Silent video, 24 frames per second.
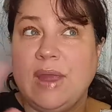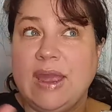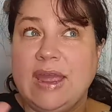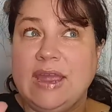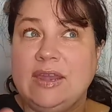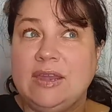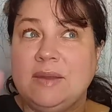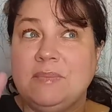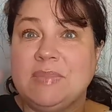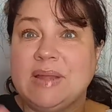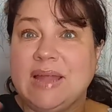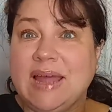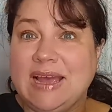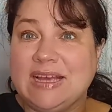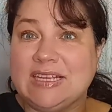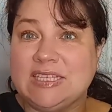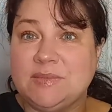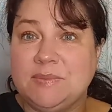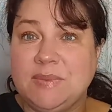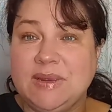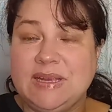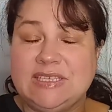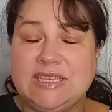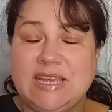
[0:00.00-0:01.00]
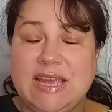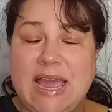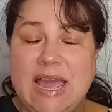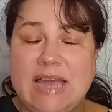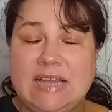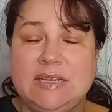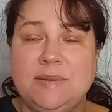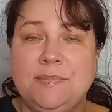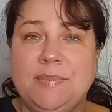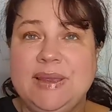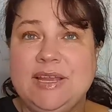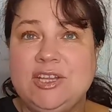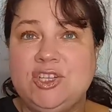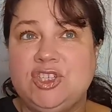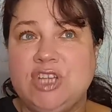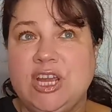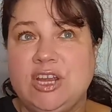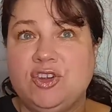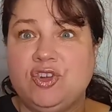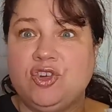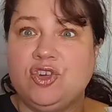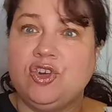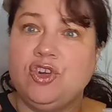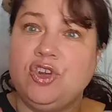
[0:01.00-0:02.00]
random classmates. It had to be
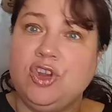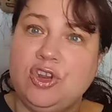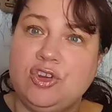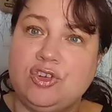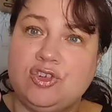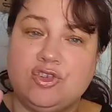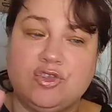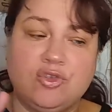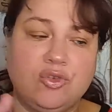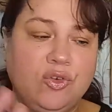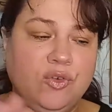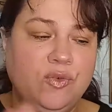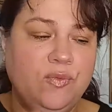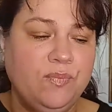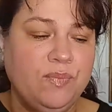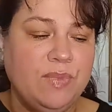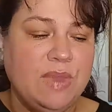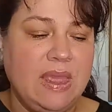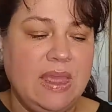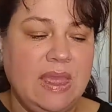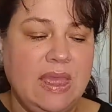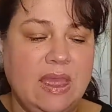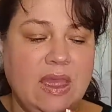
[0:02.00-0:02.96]
gender neutral.